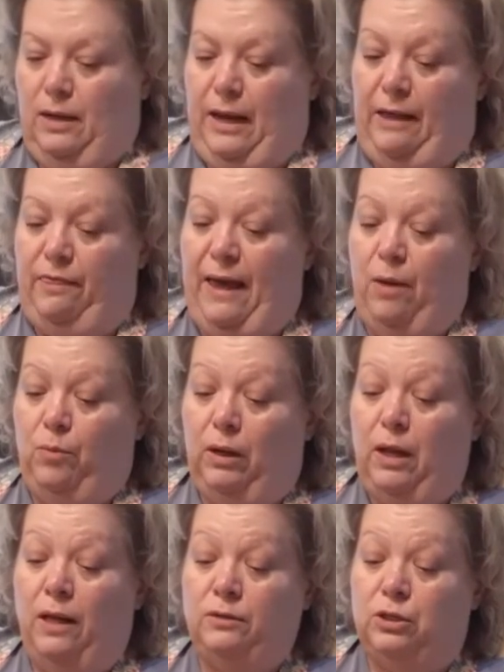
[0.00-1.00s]
And that
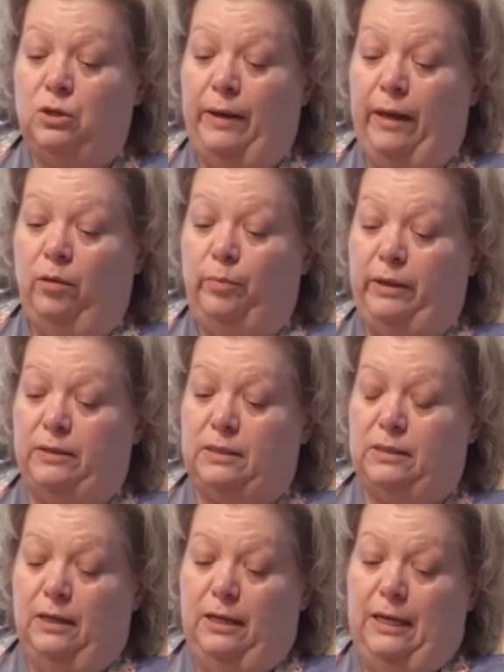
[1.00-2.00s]
will also help
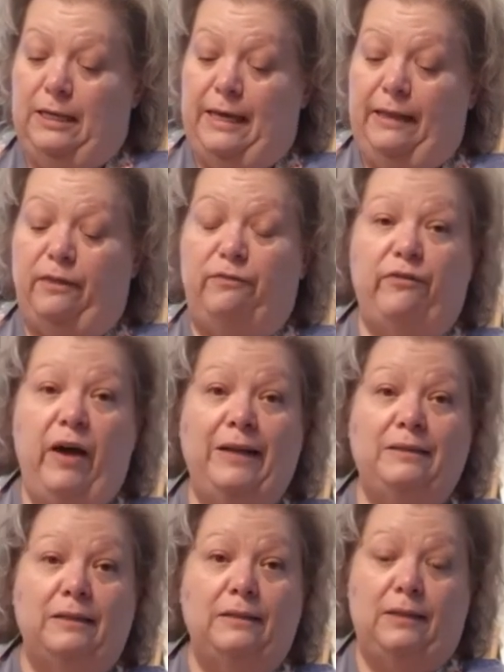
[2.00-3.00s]
us get the
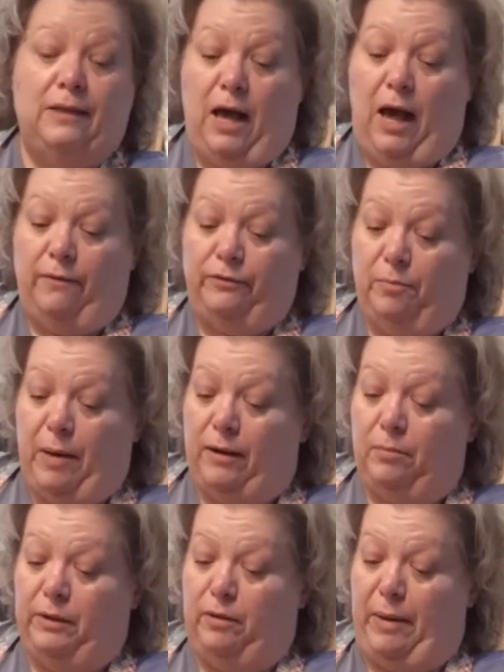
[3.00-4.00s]
fondant off the
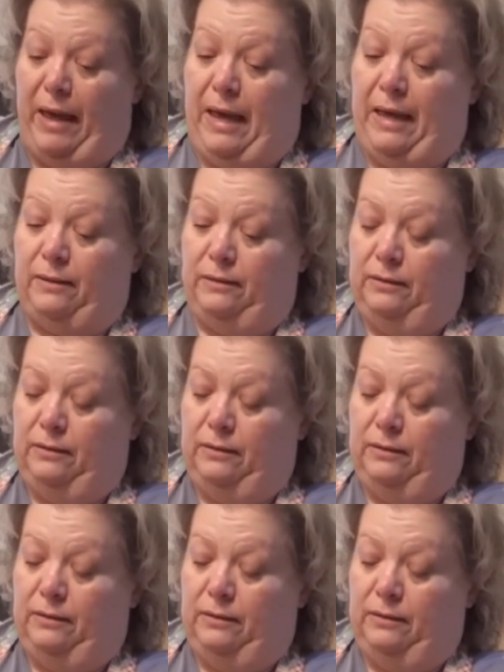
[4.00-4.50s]
bottom of the pan.